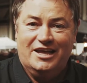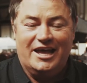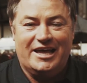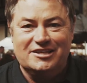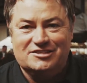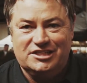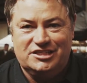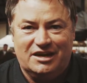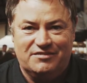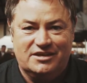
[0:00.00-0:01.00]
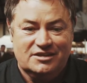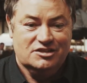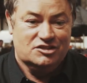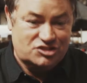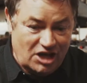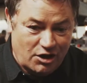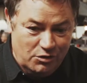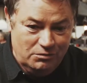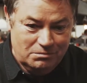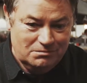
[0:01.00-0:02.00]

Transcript: against each other? So,